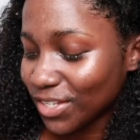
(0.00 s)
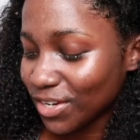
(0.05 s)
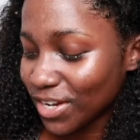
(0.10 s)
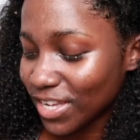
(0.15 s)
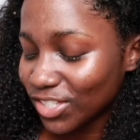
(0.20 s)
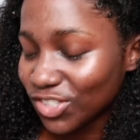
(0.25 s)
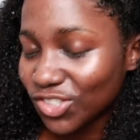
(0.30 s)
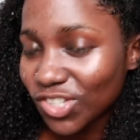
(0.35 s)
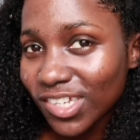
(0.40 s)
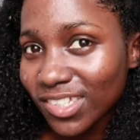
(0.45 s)
So
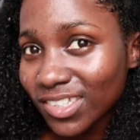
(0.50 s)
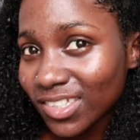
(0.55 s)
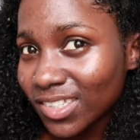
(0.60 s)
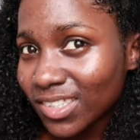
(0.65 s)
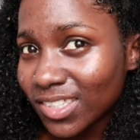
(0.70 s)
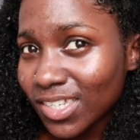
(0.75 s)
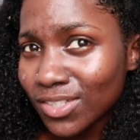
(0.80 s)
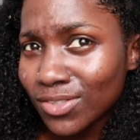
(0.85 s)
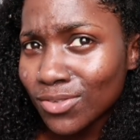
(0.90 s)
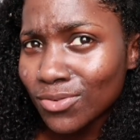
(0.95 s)
the
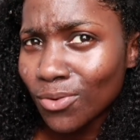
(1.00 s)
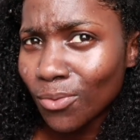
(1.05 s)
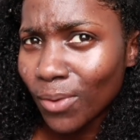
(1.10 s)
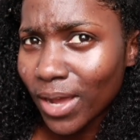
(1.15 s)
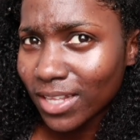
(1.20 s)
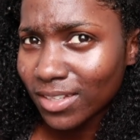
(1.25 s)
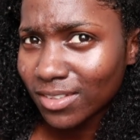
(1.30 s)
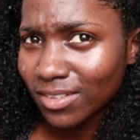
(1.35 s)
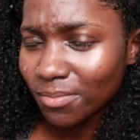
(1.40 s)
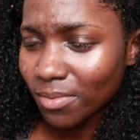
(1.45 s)
instructions say to
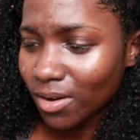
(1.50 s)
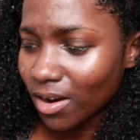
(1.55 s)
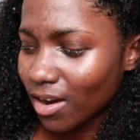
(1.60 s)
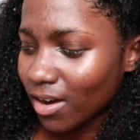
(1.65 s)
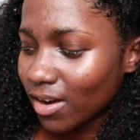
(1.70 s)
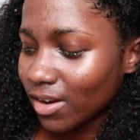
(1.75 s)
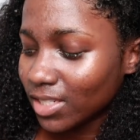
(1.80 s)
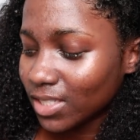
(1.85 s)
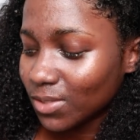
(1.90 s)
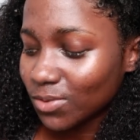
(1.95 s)
wet the
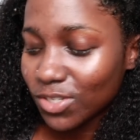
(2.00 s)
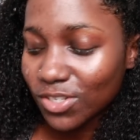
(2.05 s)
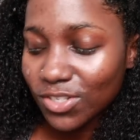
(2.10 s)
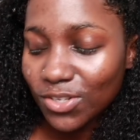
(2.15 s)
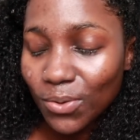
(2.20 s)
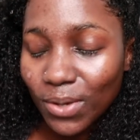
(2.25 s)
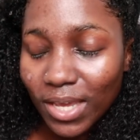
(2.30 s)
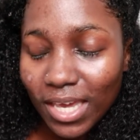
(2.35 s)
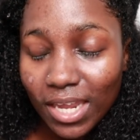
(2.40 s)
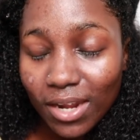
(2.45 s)
bar. So you're
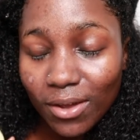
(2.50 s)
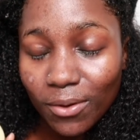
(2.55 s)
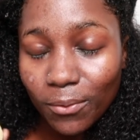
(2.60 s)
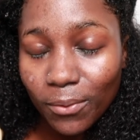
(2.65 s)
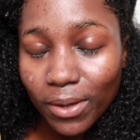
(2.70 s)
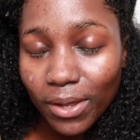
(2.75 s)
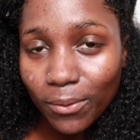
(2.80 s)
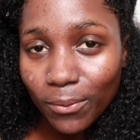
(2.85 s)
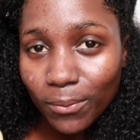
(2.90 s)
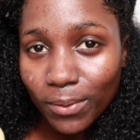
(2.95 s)
just gonna get it
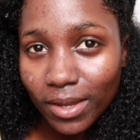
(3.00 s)
wet,